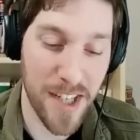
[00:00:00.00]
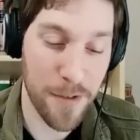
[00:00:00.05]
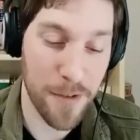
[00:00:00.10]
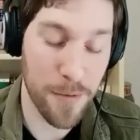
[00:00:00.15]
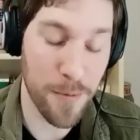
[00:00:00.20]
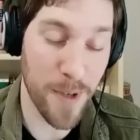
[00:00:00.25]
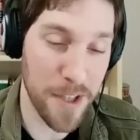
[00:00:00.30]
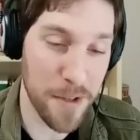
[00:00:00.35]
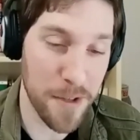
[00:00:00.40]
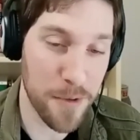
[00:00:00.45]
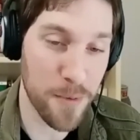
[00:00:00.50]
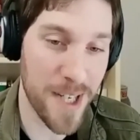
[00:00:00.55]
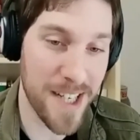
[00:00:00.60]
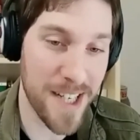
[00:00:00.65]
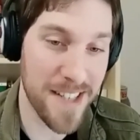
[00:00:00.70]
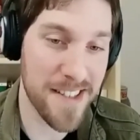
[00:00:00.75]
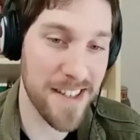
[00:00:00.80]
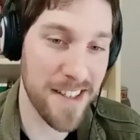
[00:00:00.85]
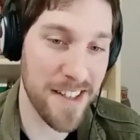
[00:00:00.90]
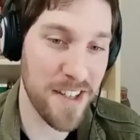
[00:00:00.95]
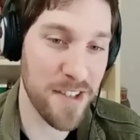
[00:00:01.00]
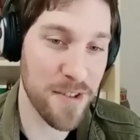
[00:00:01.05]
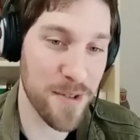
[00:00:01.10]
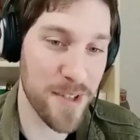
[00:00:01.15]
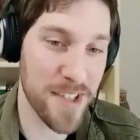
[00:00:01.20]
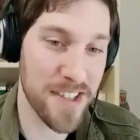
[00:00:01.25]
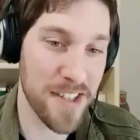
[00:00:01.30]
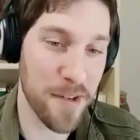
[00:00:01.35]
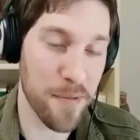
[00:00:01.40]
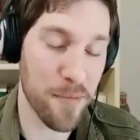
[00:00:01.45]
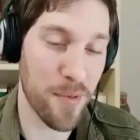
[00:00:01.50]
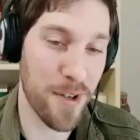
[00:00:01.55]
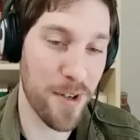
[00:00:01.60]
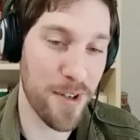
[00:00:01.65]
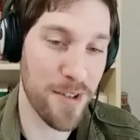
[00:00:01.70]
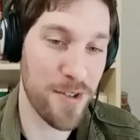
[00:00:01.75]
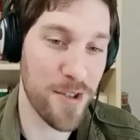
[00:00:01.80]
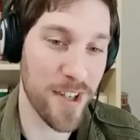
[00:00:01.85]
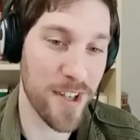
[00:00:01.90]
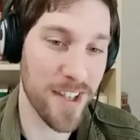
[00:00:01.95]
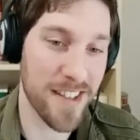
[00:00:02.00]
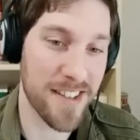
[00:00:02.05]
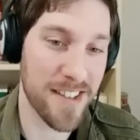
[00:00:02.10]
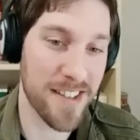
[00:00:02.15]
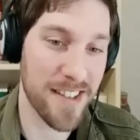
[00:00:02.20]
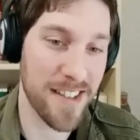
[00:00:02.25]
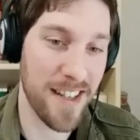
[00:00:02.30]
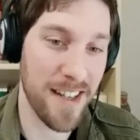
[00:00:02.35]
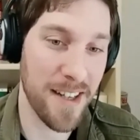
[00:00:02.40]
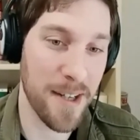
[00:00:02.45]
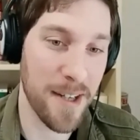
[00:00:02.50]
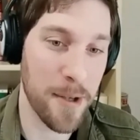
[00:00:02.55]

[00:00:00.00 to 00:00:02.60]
it was an interesting project.